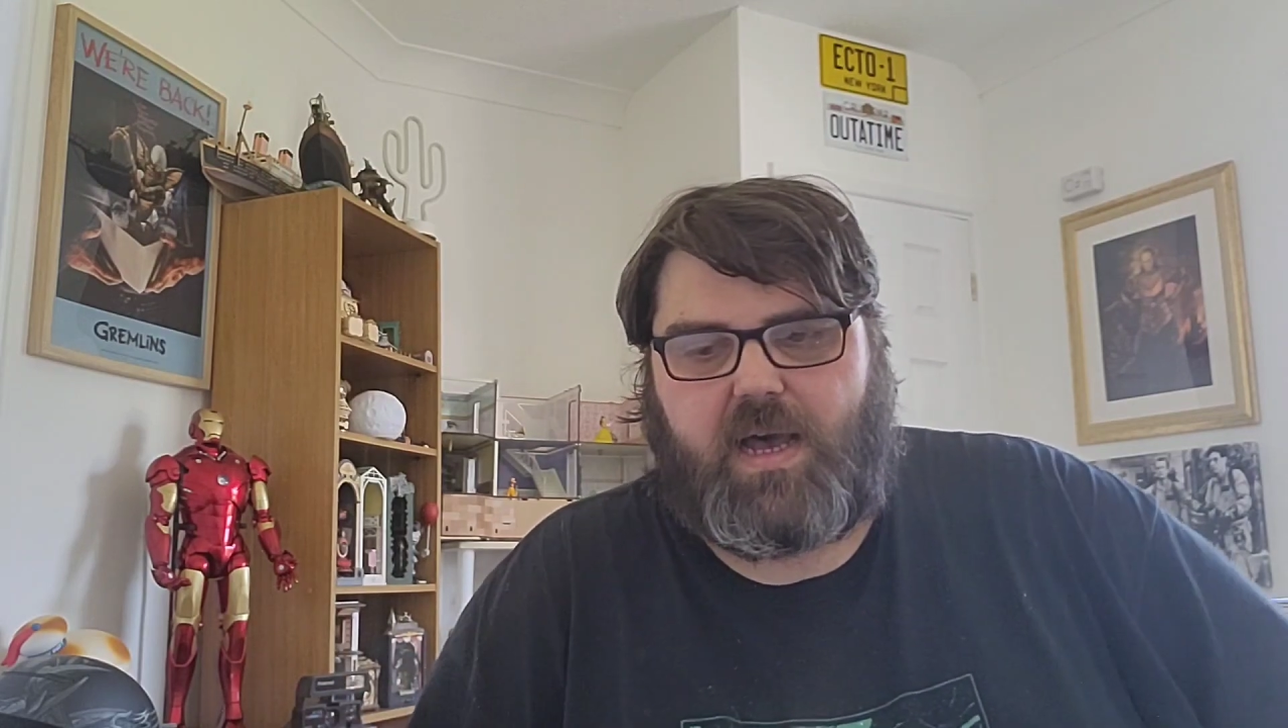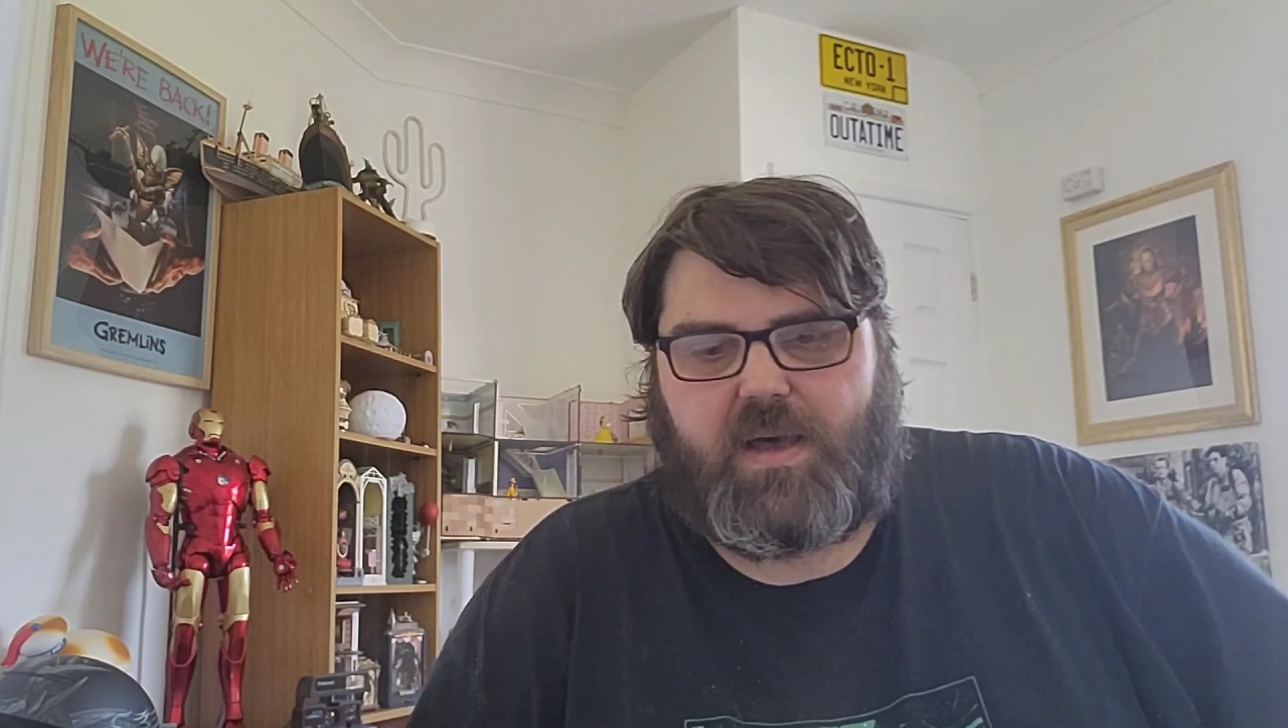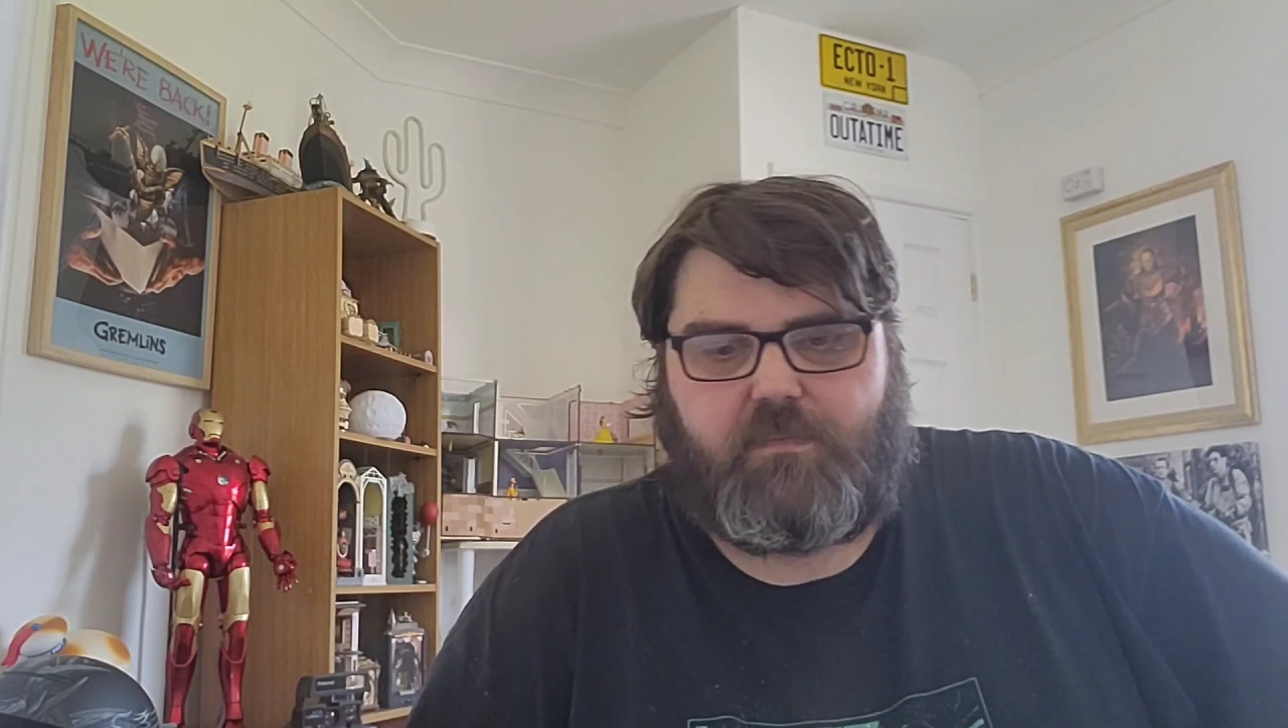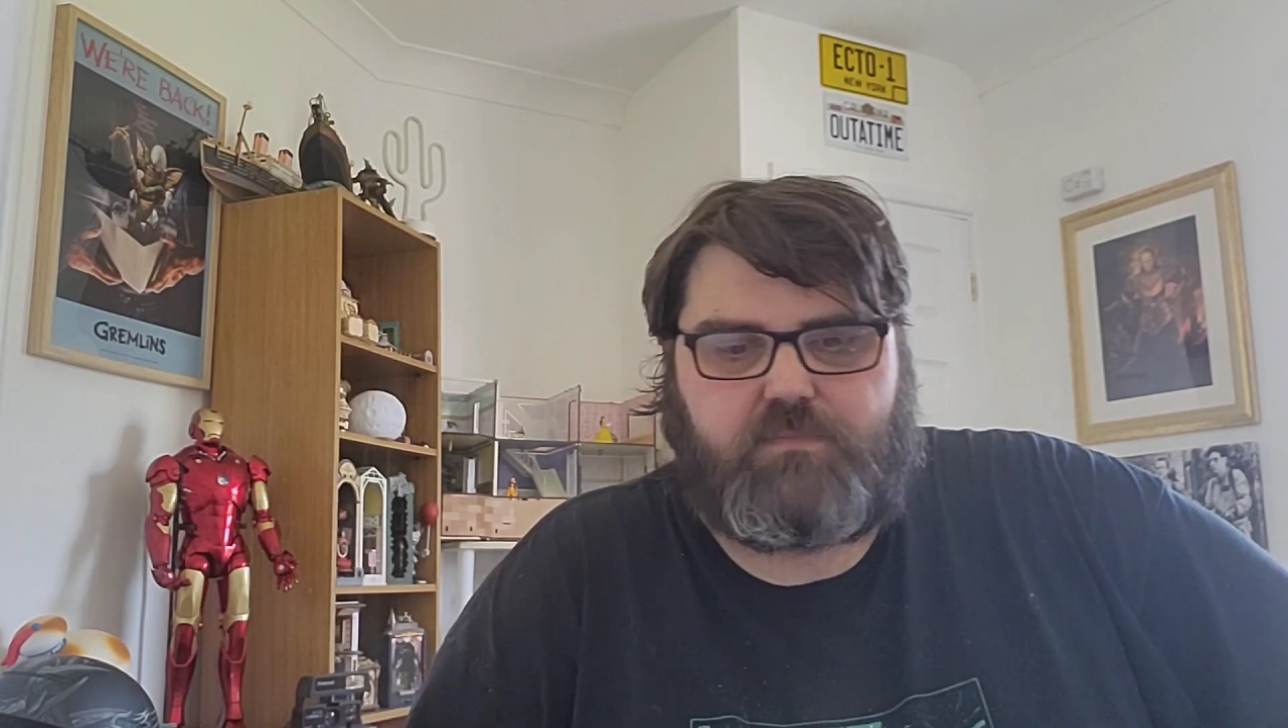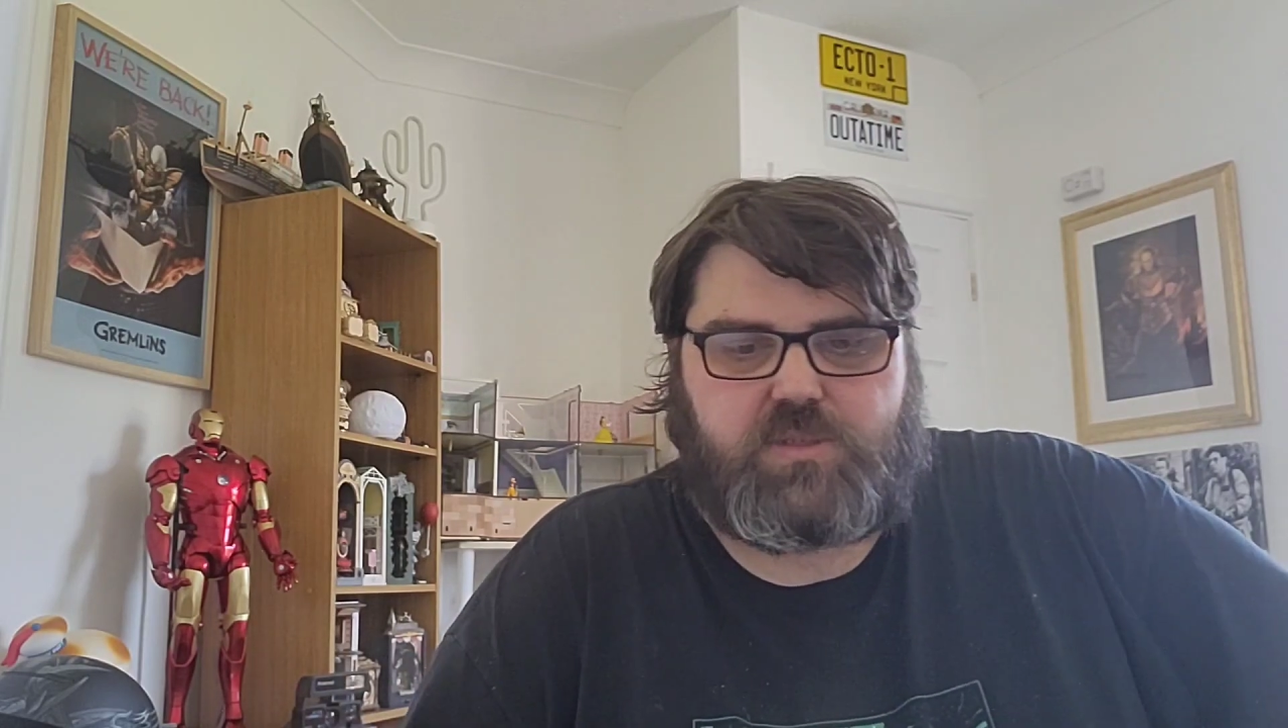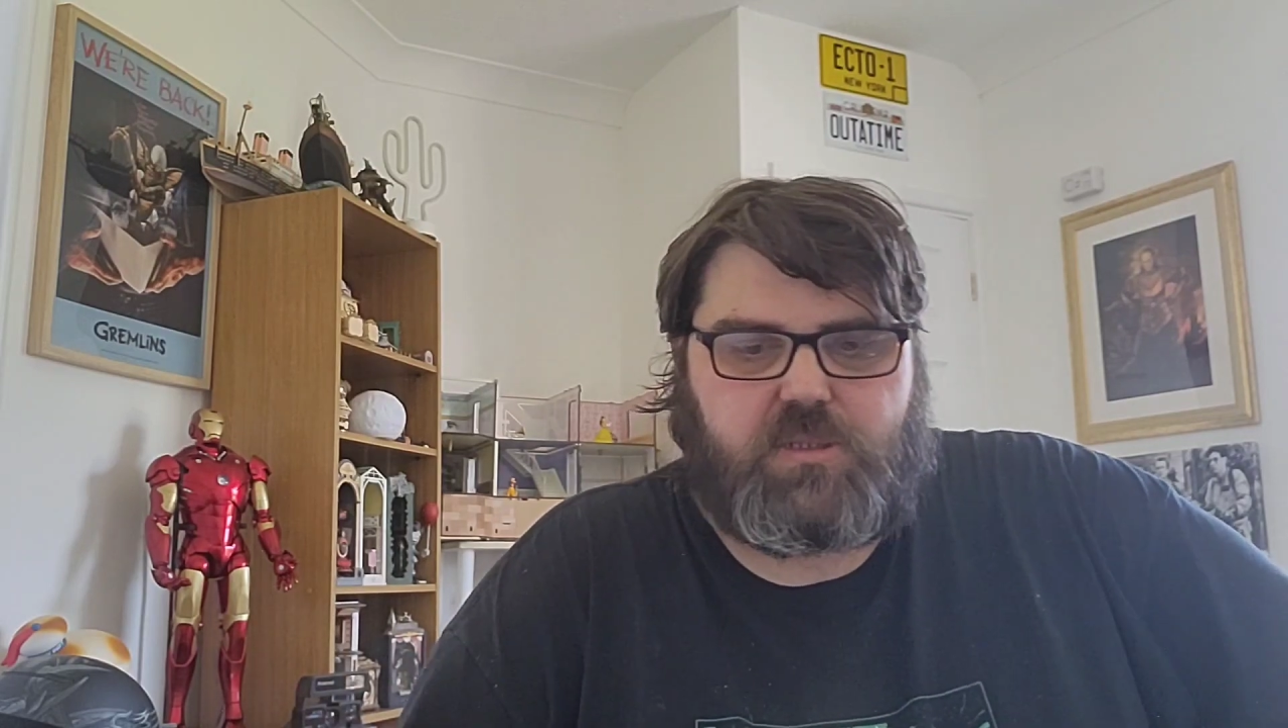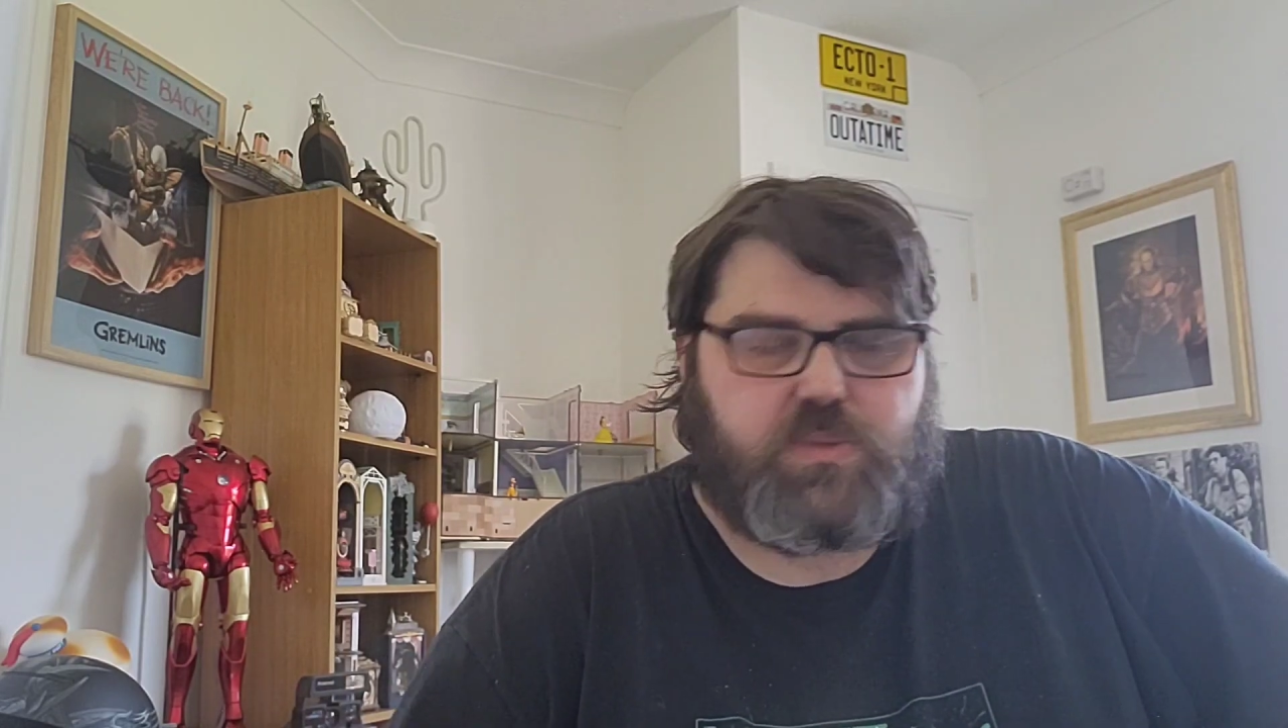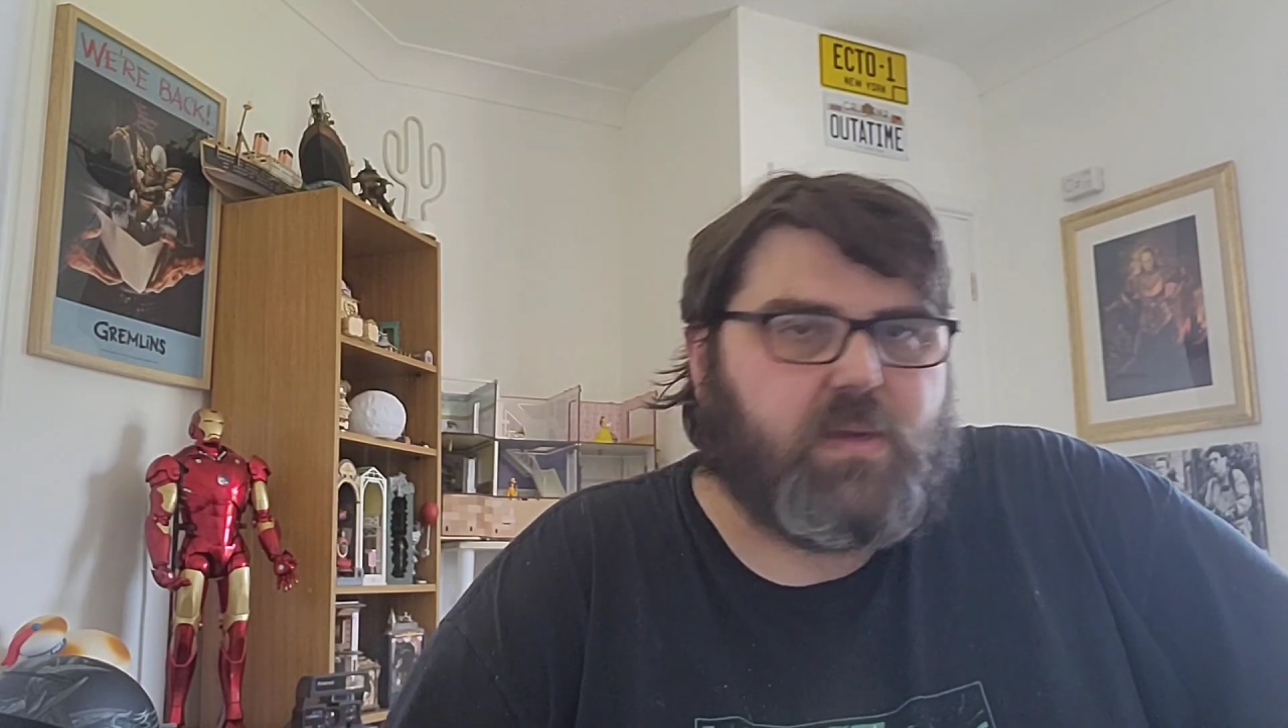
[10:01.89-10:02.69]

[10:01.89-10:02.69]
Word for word: Um, so